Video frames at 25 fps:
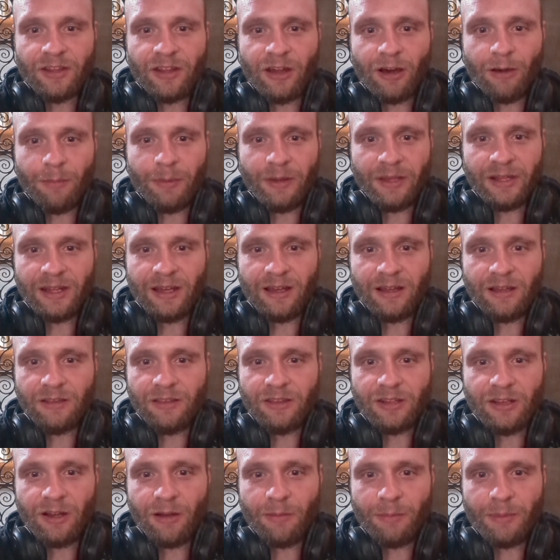not being
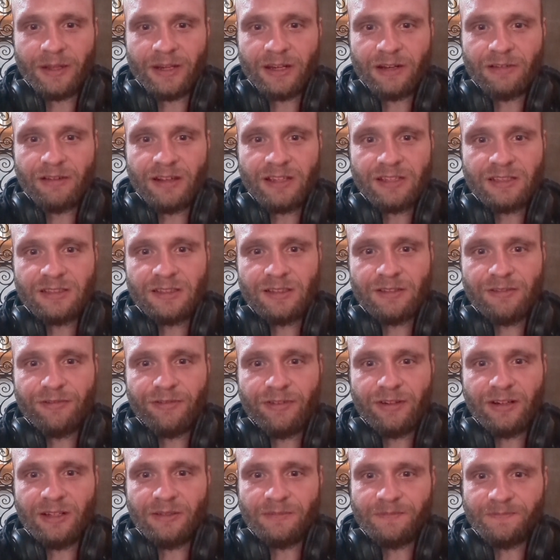arrested
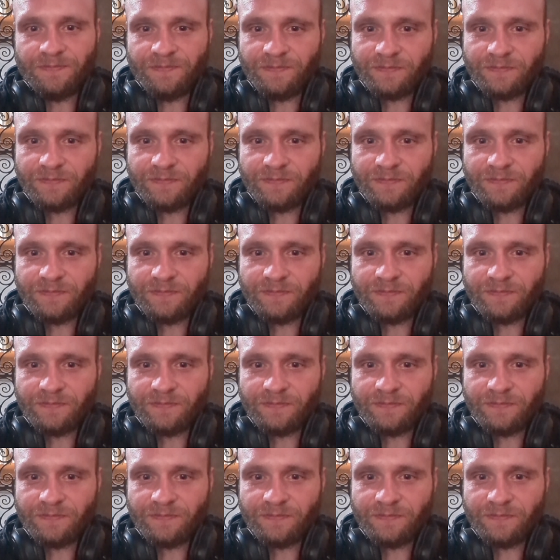for it.